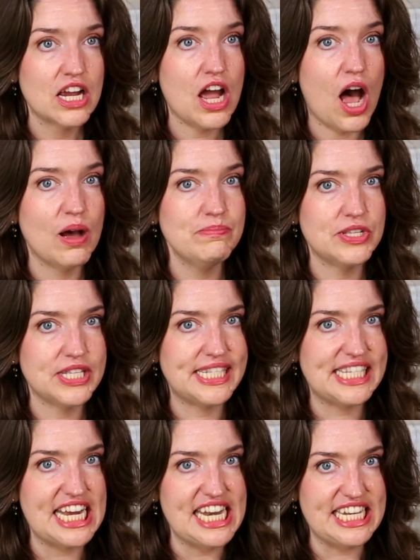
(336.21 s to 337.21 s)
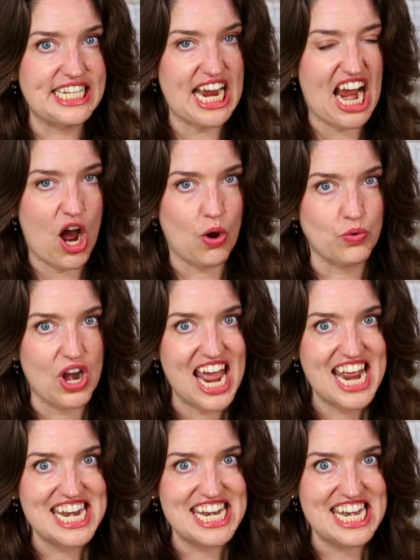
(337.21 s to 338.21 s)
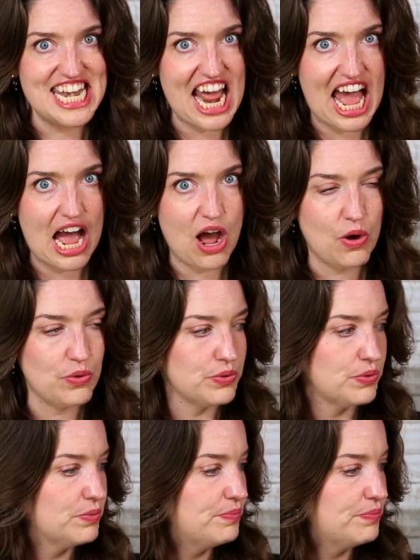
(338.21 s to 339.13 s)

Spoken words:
"Come sit down, now."